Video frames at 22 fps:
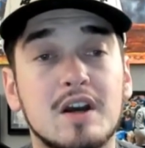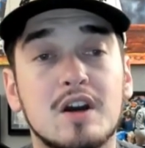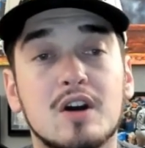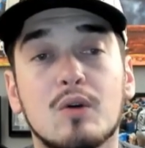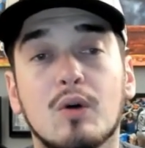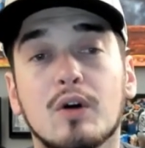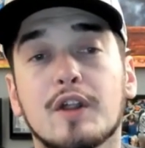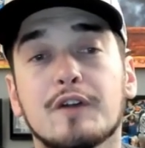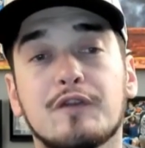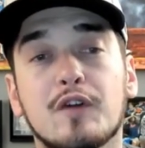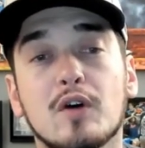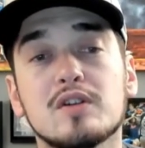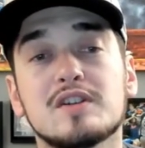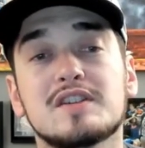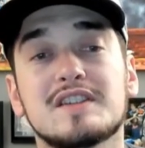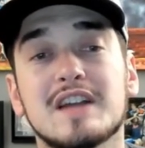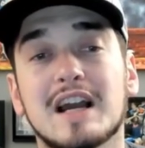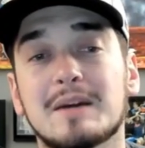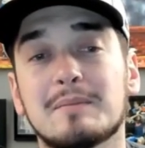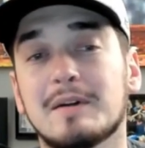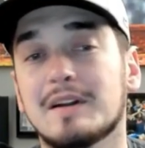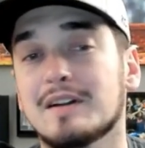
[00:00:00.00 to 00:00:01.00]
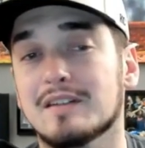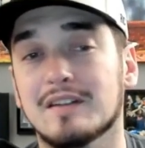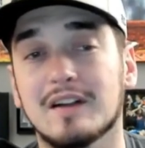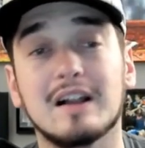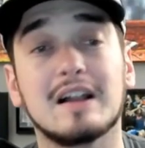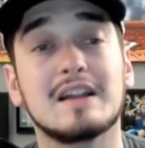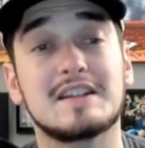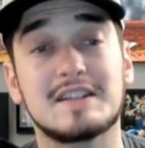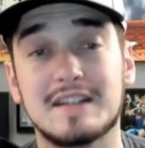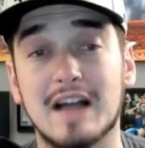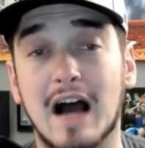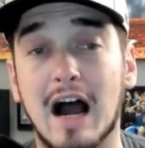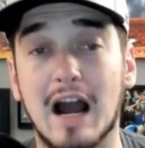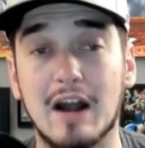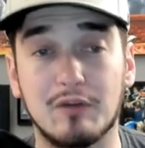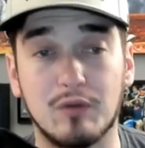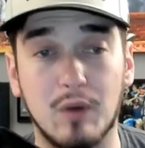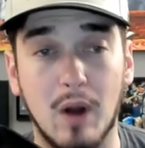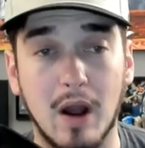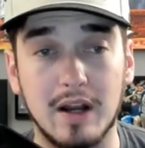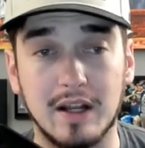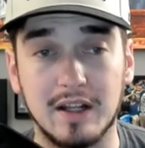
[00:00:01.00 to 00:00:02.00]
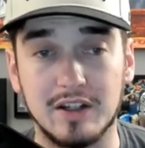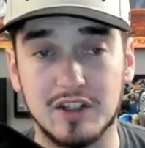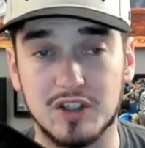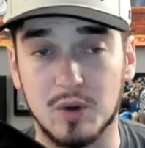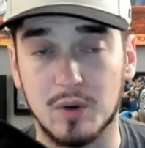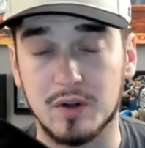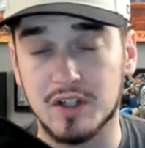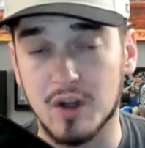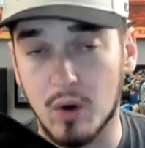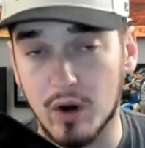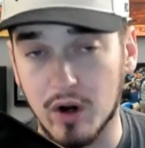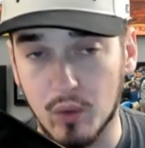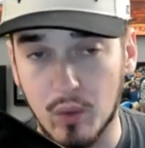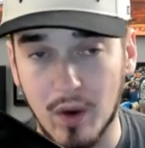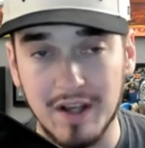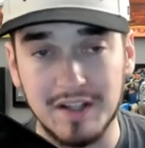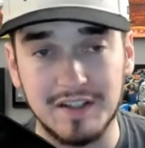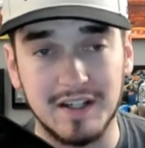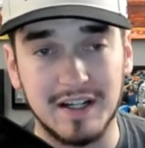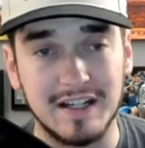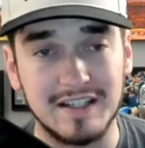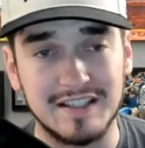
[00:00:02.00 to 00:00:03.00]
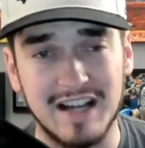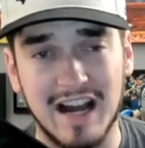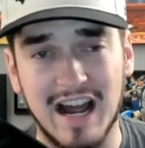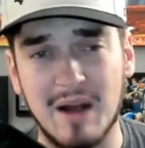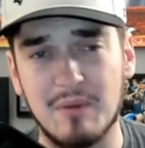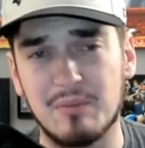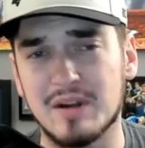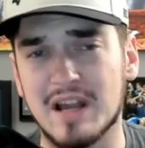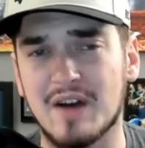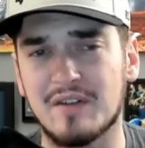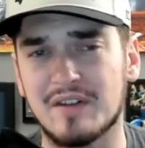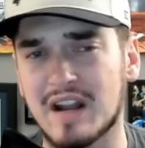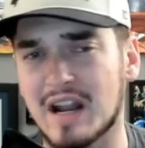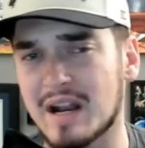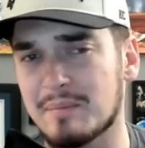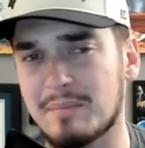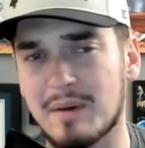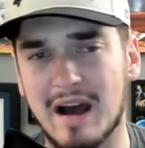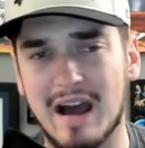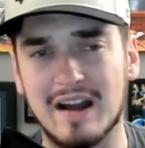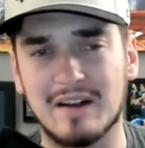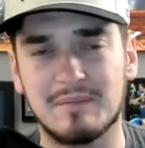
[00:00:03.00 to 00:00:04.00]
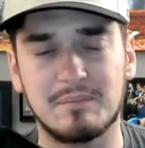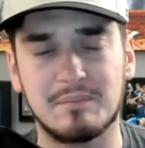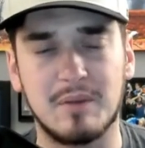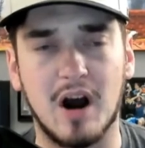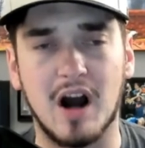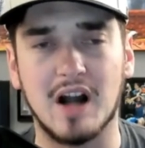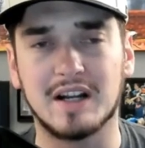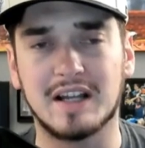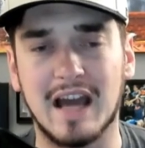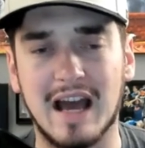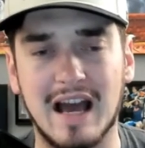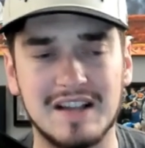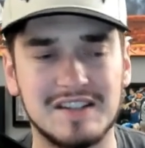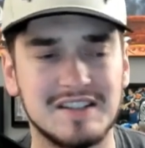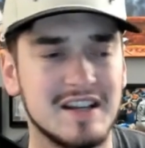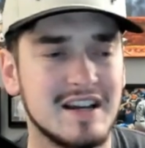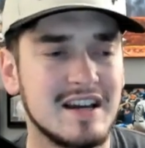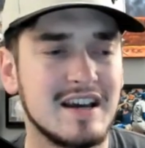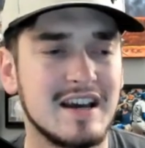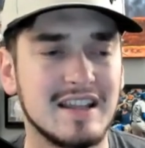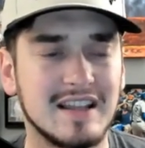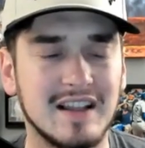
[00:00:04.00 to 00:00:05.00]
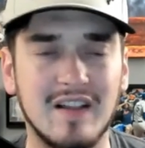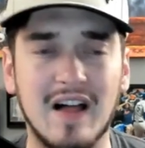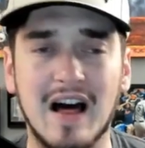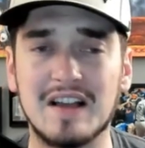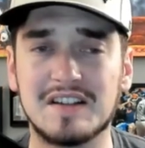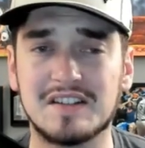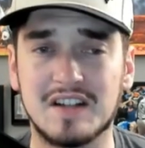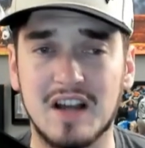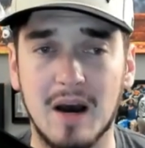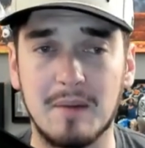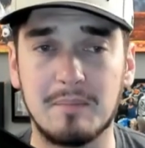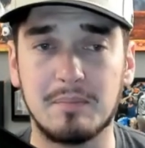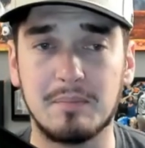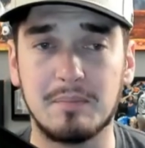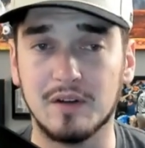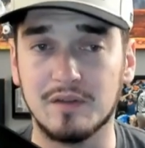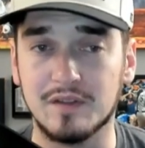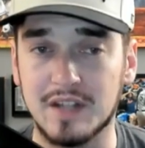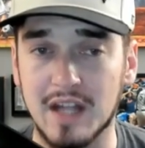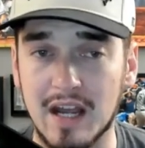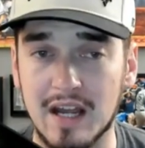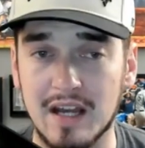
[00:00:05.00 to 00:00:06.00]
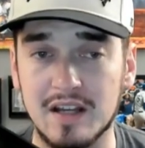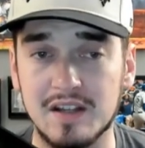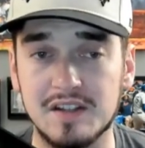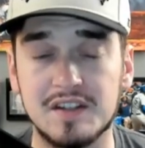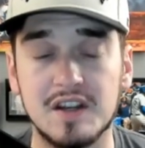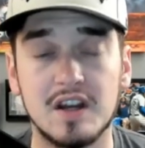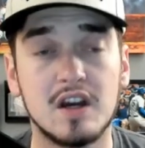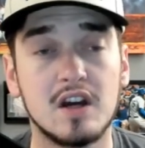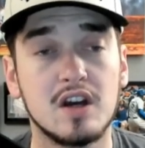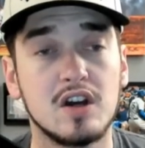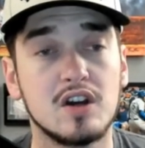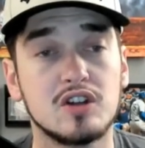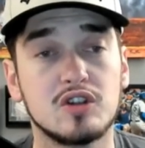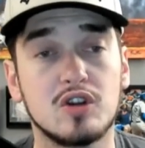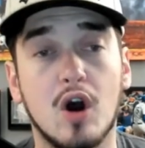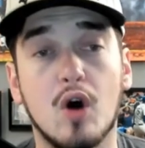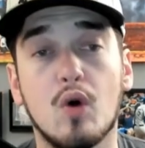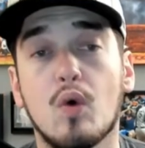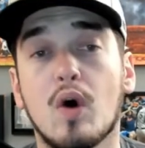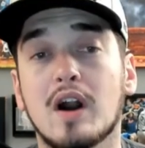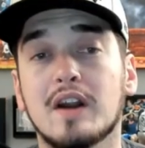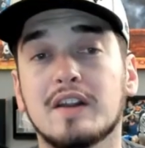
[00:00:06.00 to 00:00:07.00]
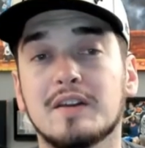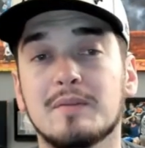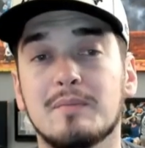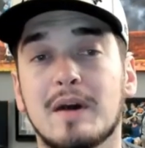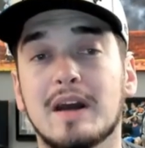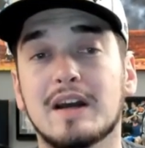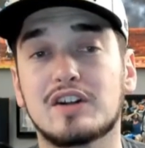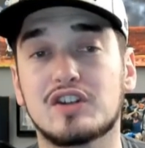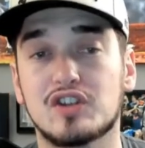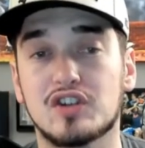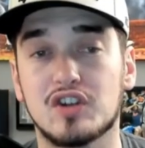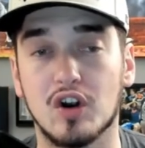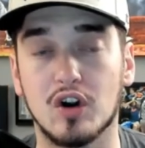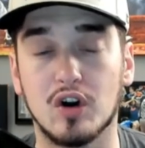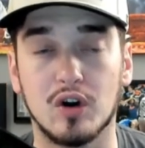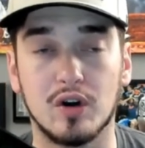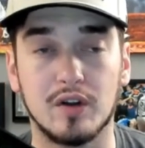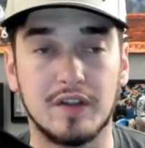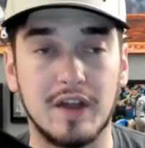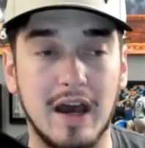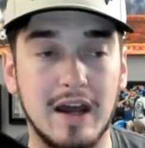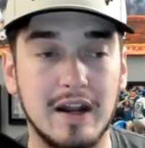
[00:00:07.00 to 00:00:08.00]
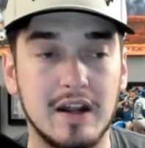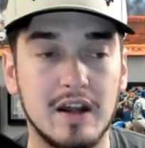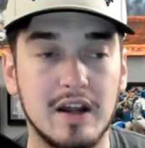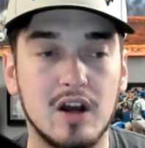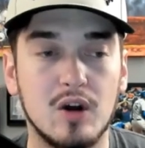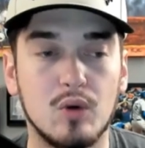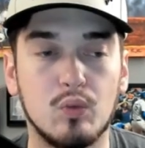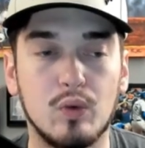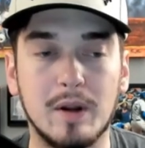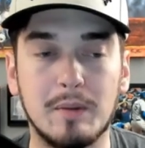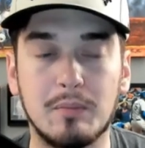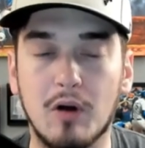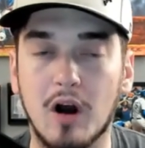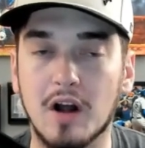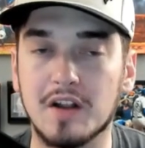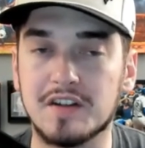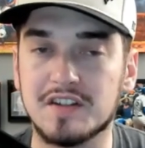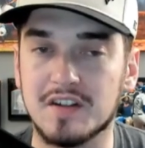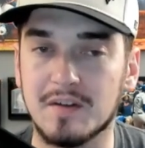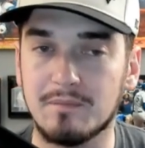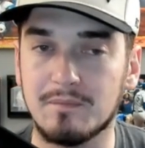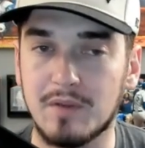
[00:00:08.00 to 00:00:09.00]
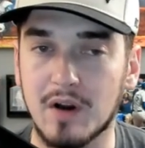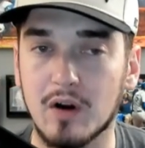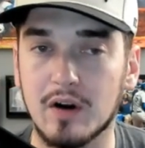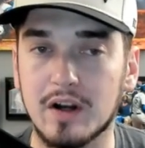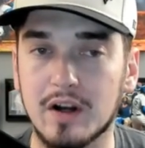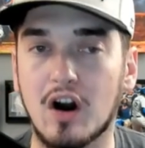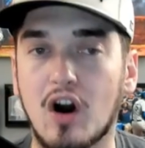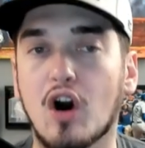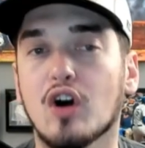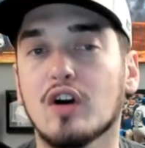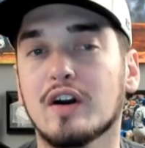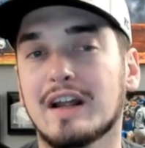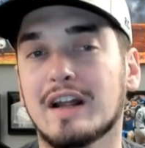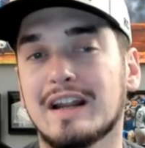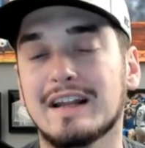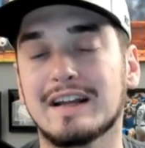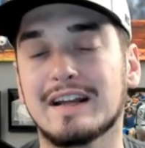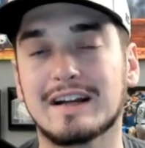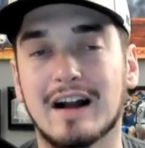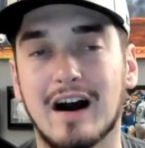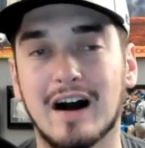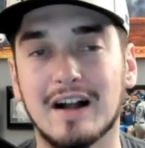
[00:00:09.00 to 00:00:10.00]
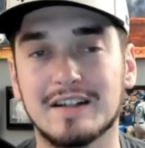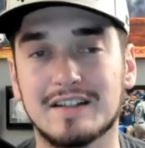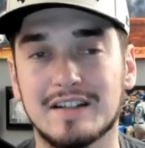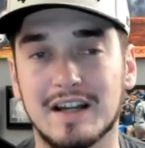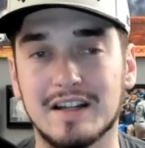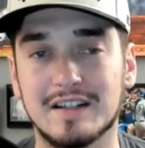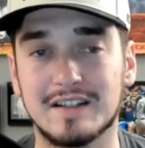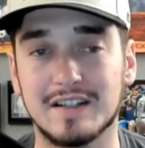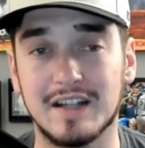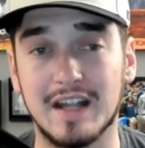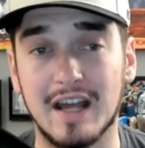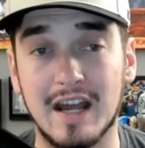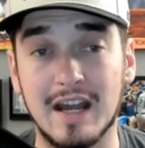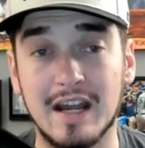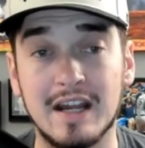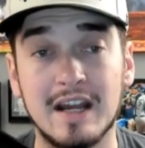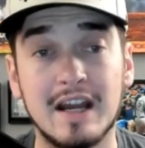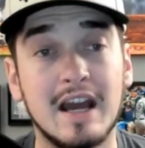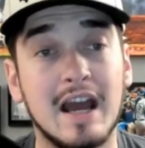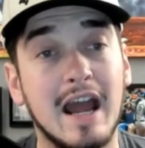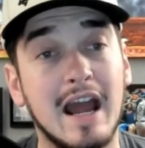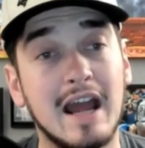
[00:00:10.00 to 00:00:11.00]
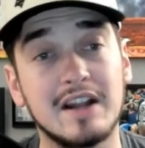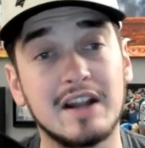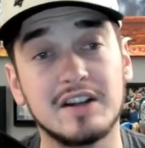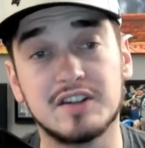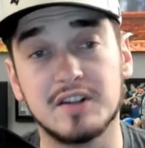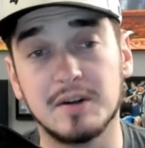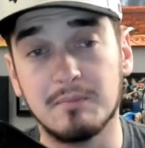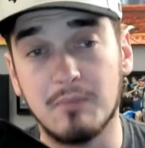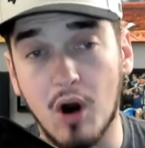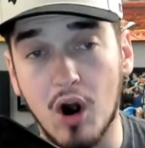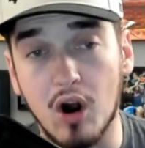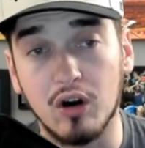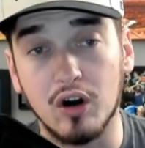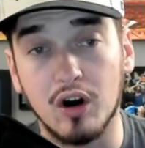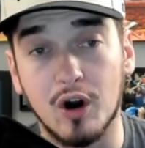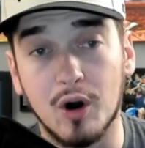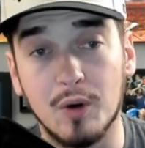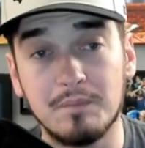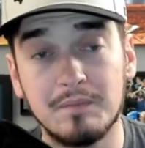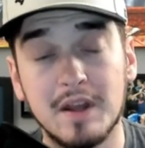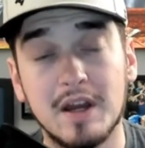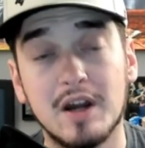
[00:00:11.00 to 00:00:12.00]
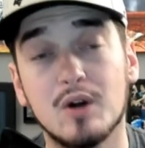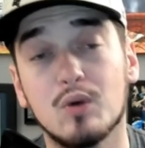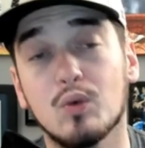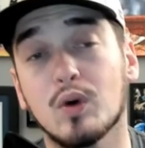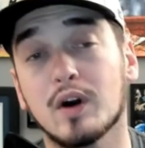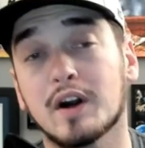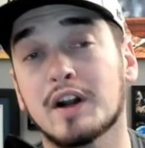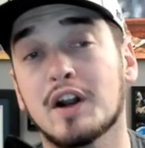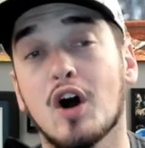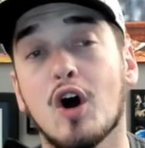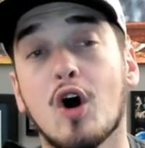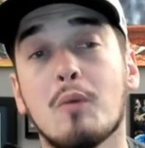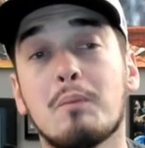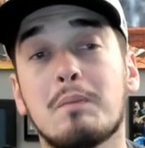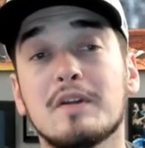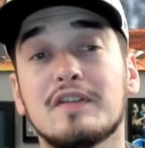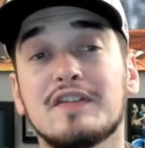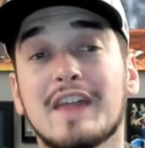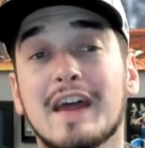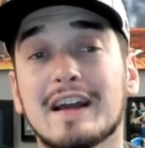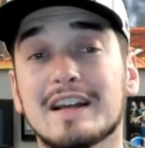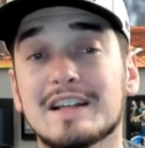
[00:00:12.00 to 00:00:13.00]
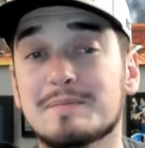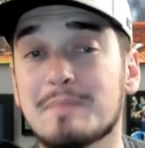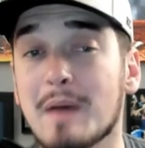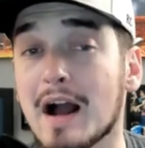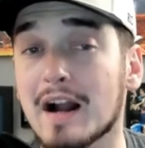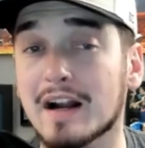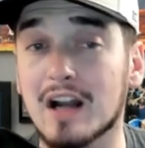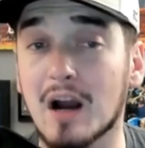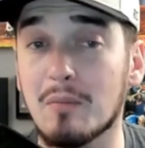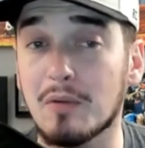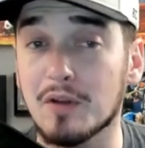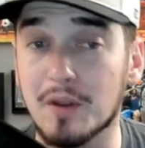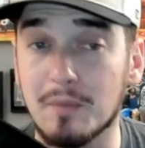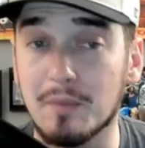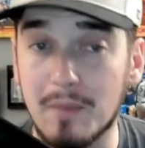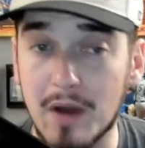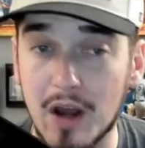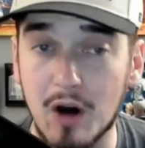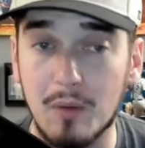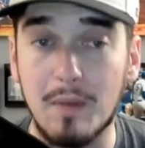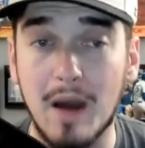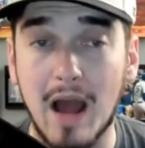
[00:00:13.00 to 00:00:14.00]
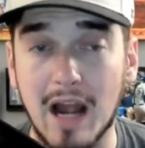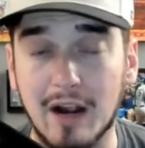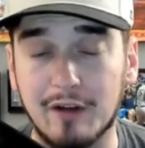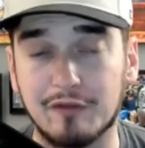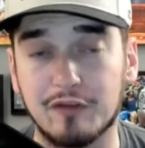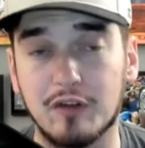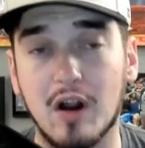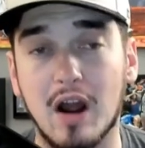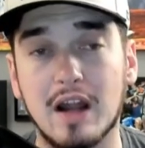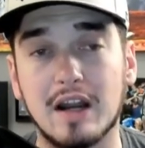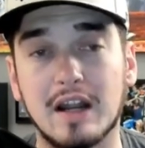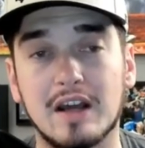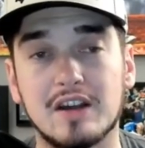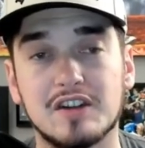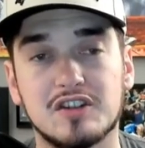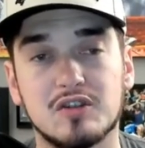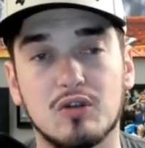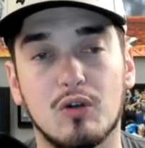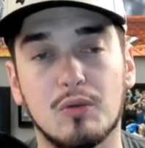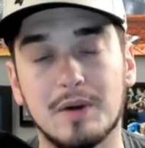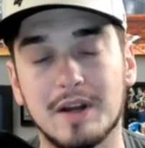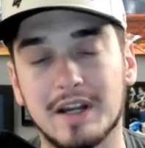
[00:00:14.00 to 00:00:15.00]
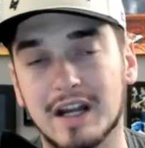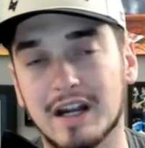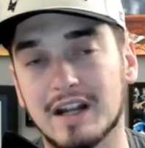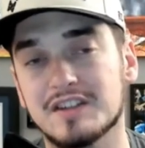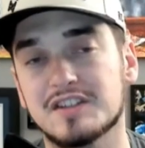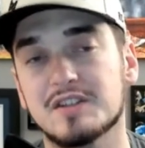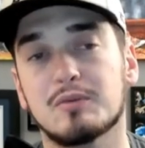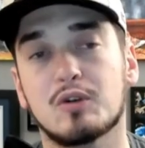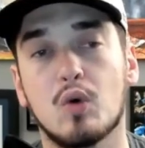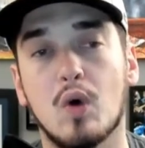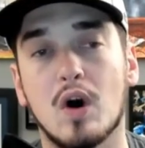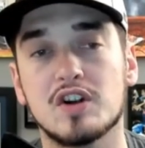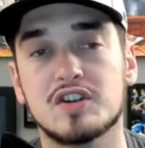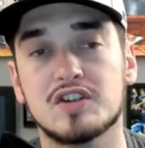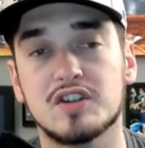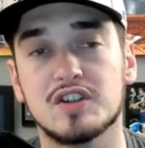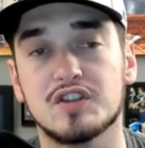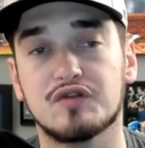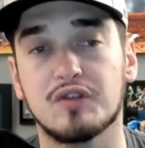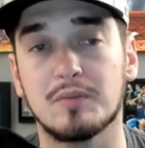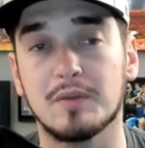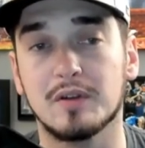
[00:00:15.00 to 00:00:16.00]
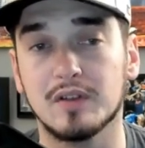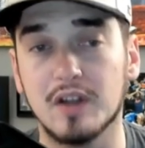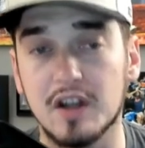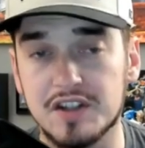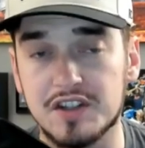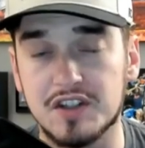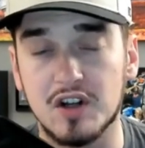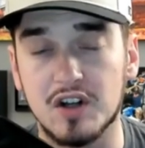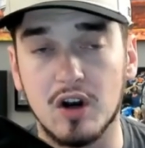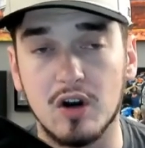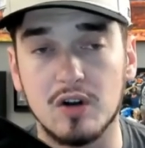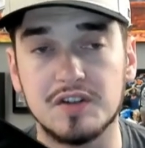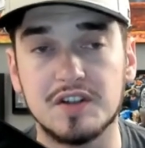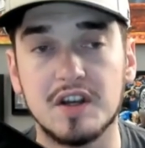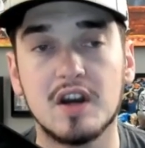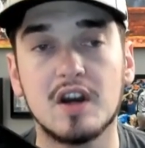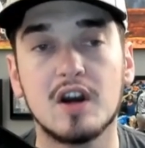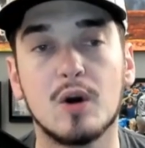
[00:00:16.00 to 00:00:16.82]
Well, the first segment, let's dive right into it. Don't want to waste any time. We haven't had a podcast the last couple of days, so I wanted to make sure that we brought some very hard-hitting content today. And tomorrow, we're going to open things back up with a Mailbag Friday, so we'll be getting some questions from the listeners.